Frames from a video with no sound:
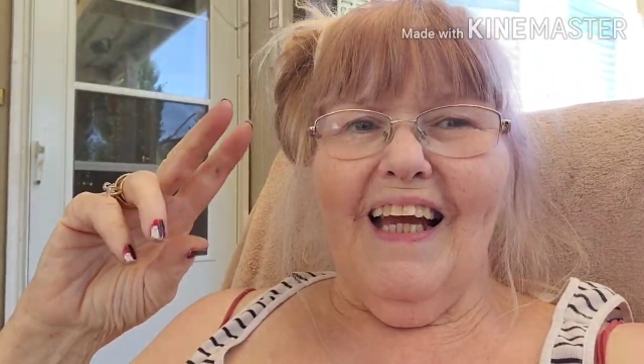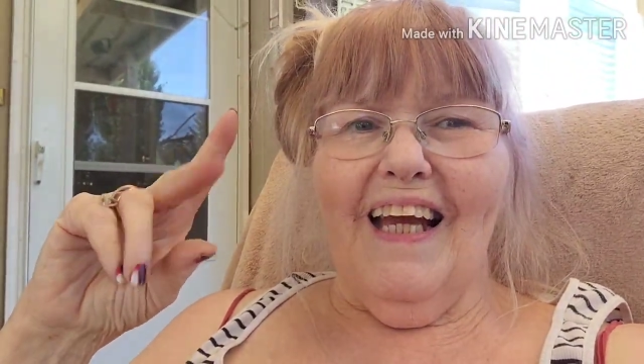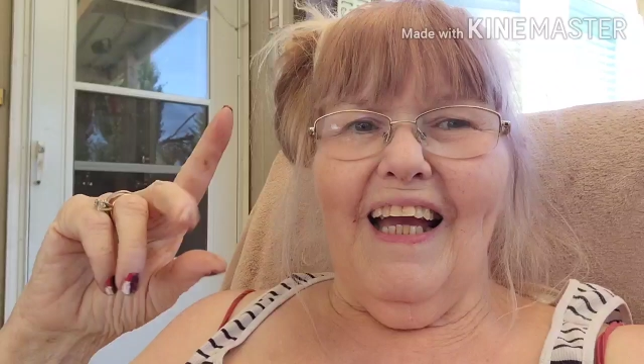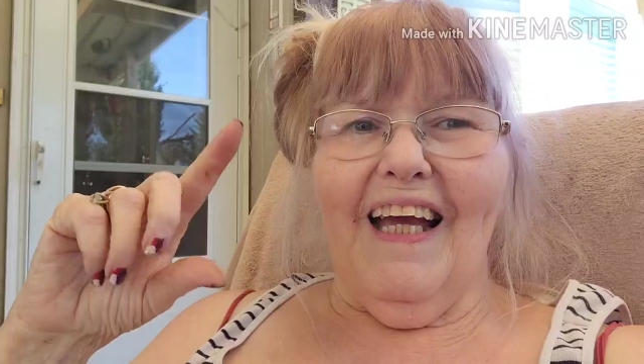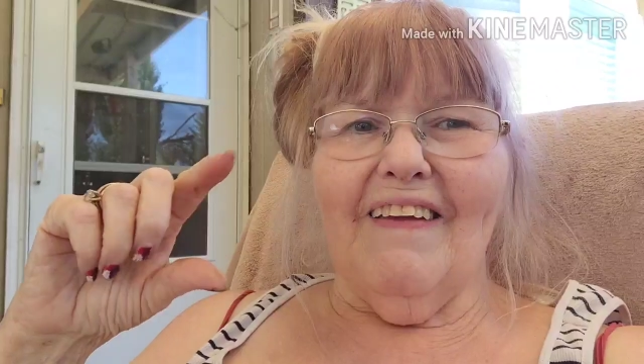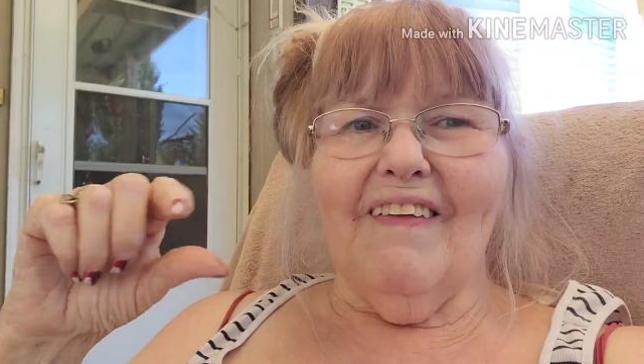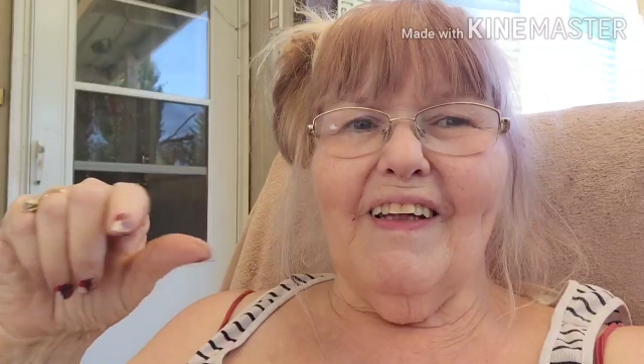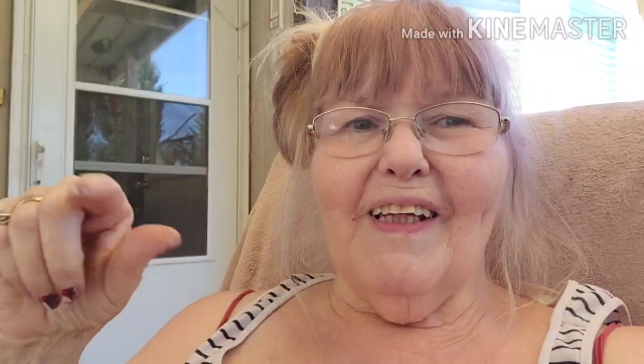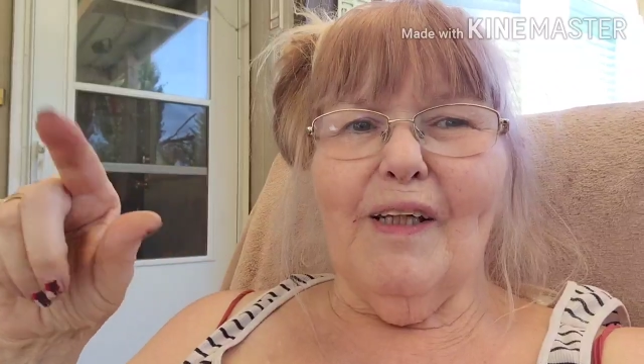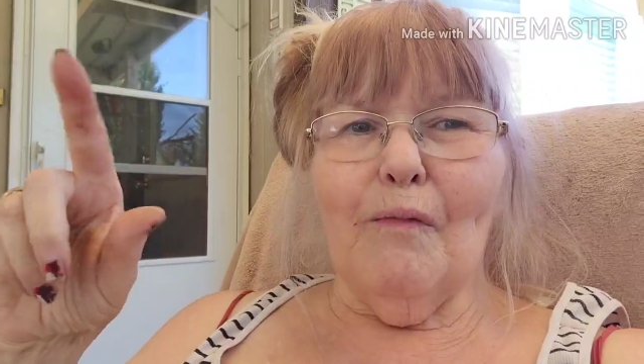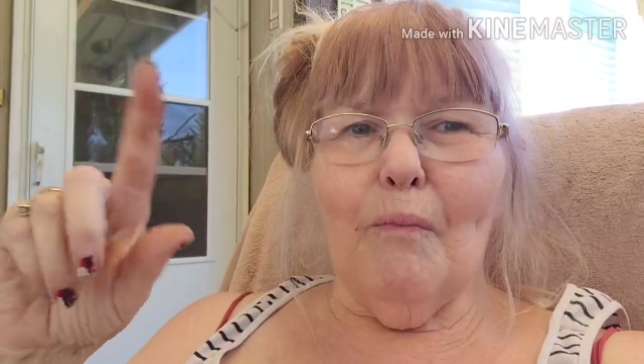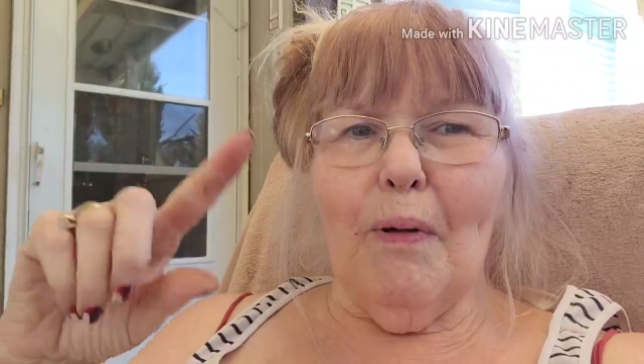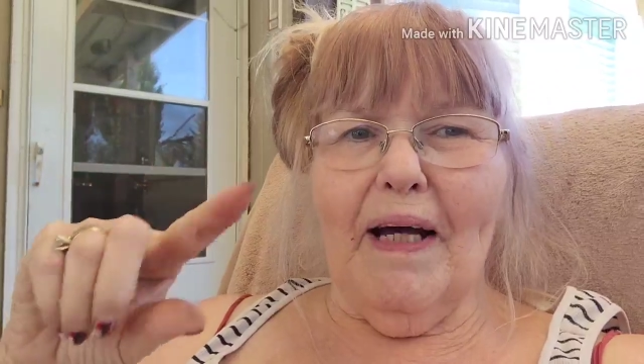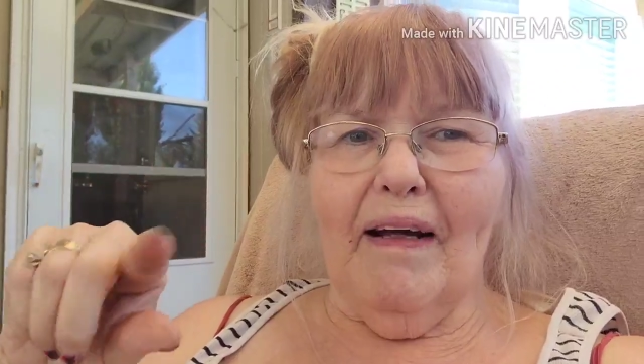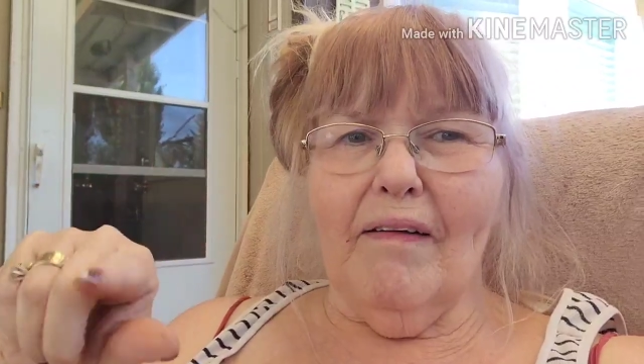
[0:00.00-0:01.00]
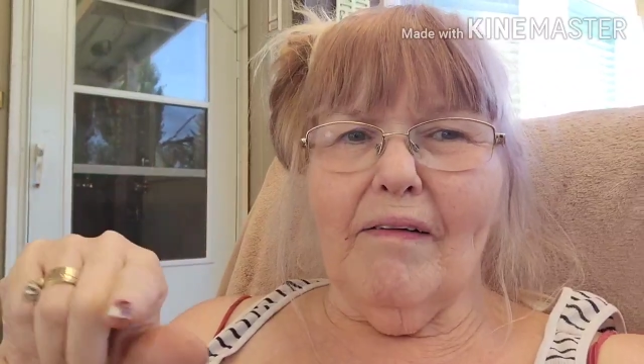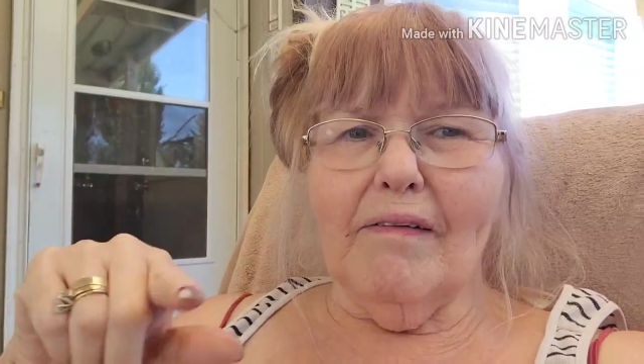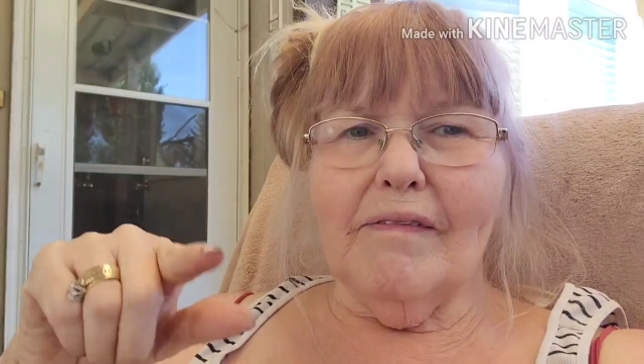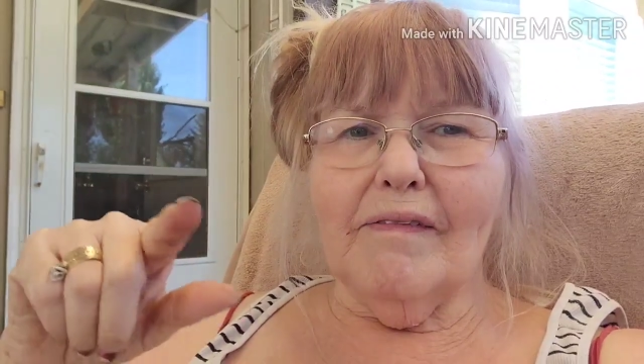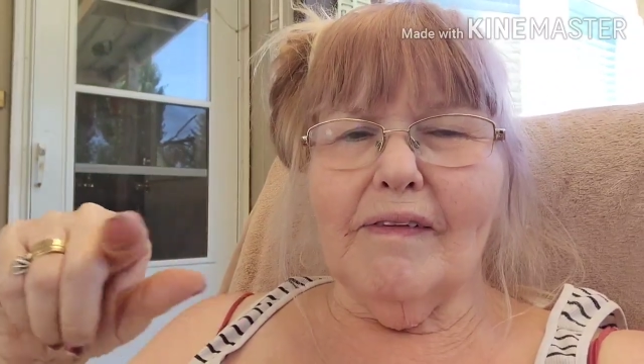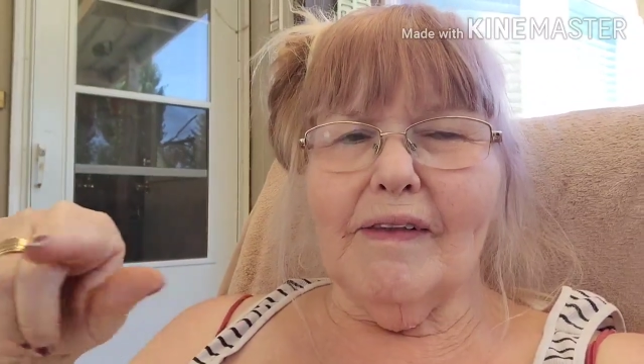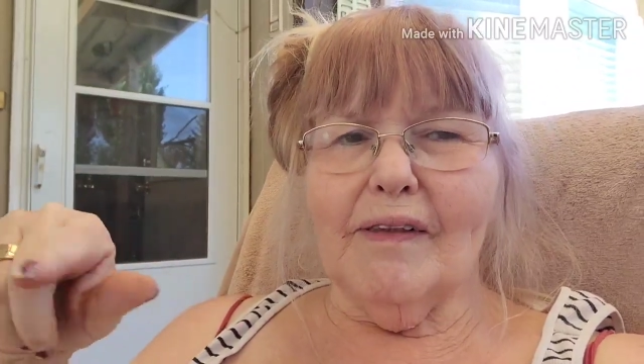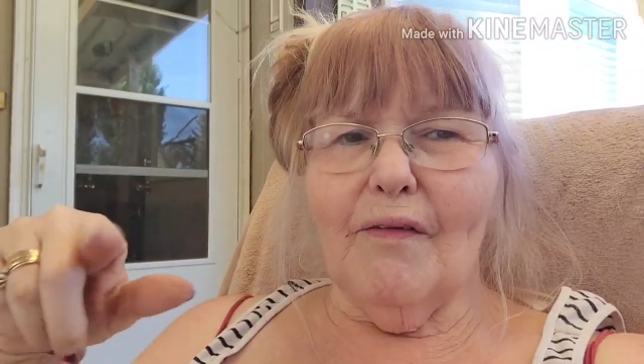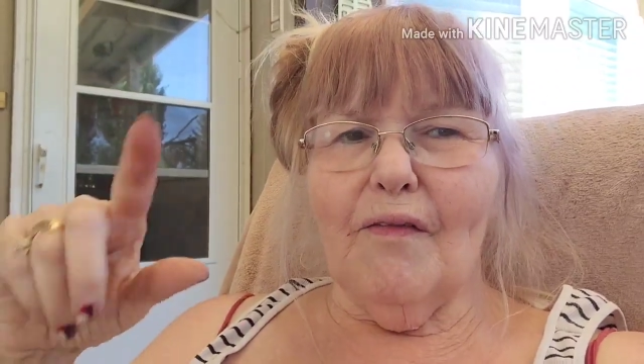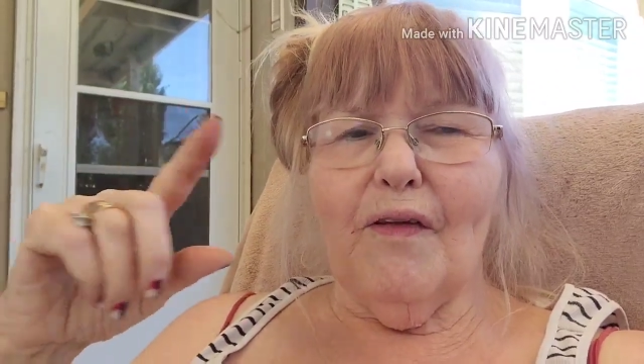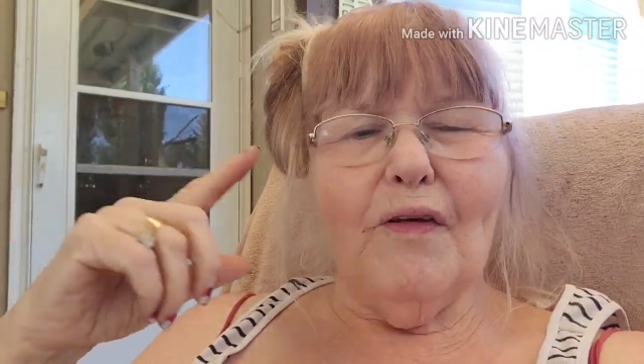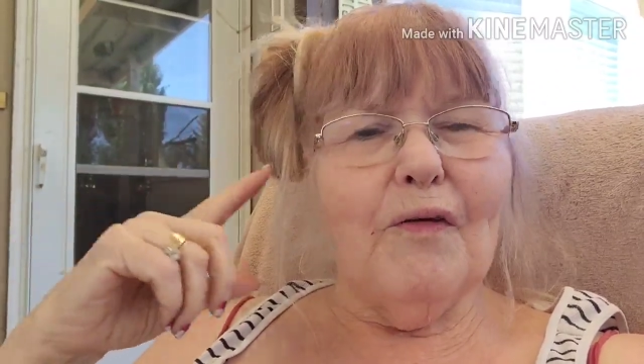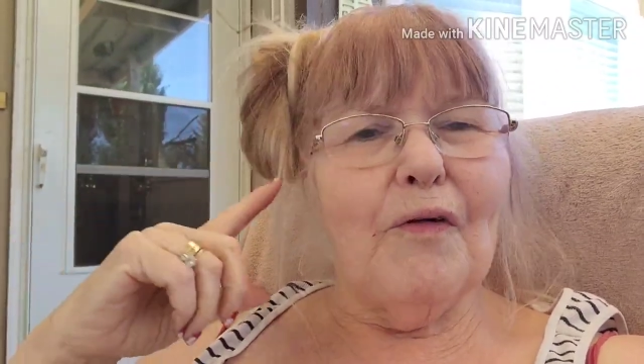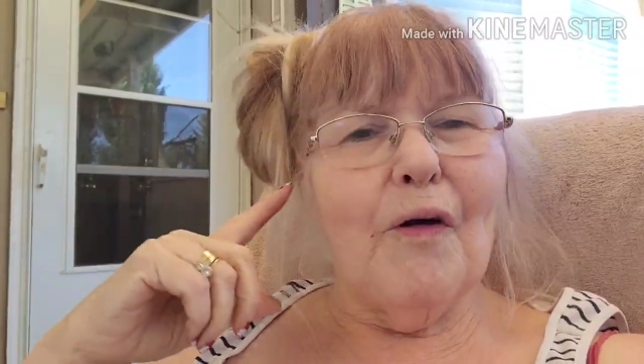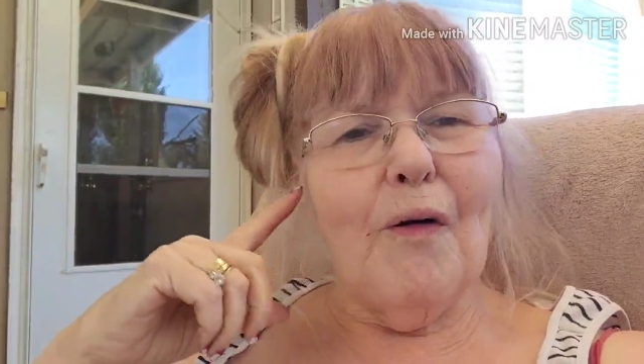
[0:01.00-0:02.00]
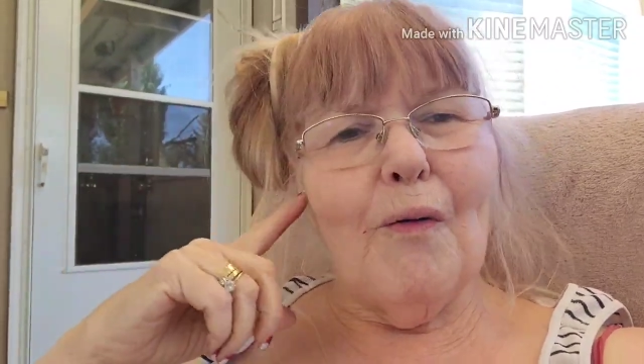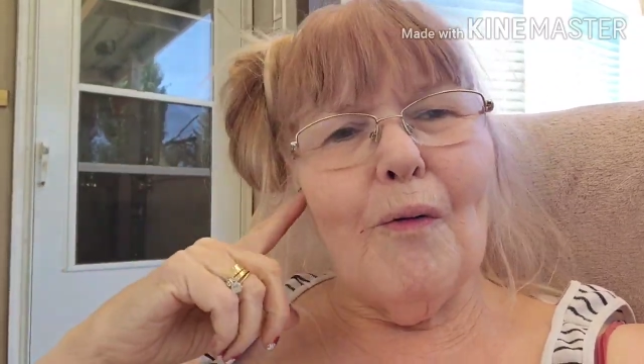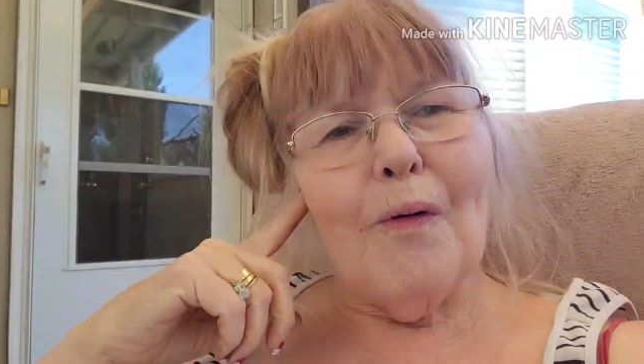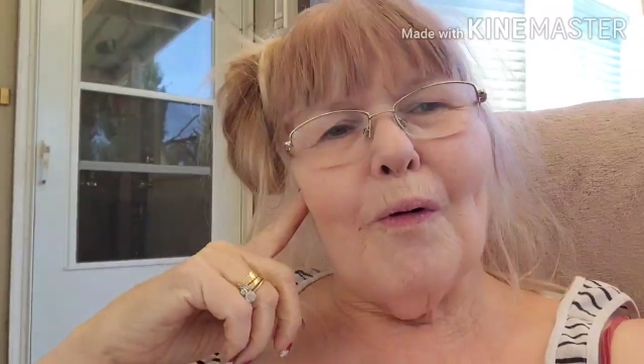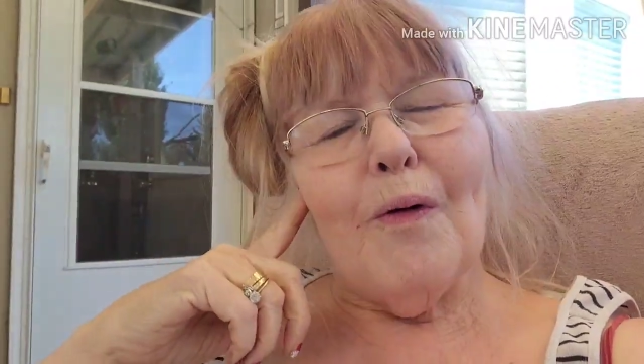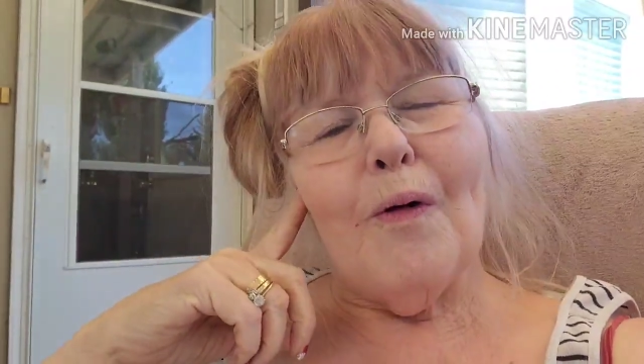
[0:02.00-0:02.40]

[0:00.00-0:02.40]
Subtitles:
and the little bell so that you know